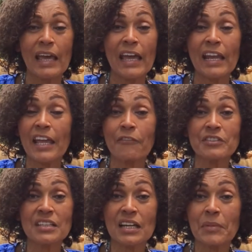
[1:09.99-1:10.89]
And every
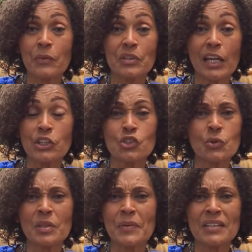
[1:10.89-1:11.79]
time I used to
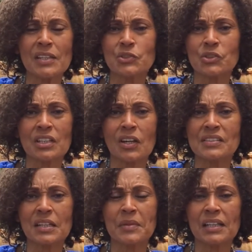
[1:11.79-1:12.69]
repeat that story all the
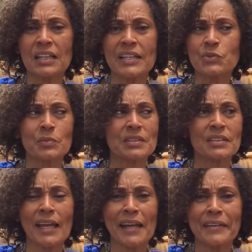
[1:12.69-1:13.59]
time in the classroom,
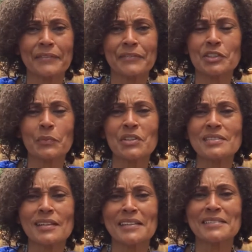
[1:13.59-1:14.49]
and for some
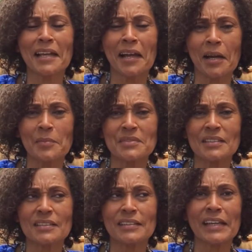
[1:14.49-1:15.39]
reason I stopped.
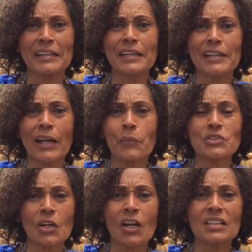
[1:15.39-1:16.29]
And I was
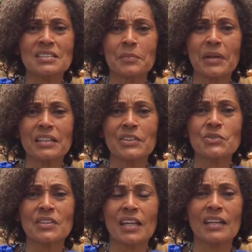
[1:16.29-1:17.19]
talking to somebody
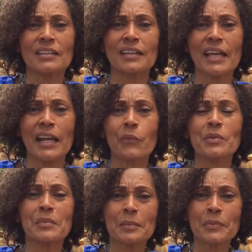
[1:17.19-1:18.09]
yesterday and I
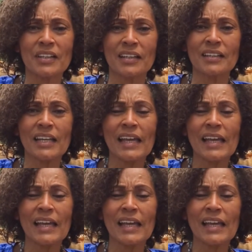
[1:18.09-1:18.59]
remembered it.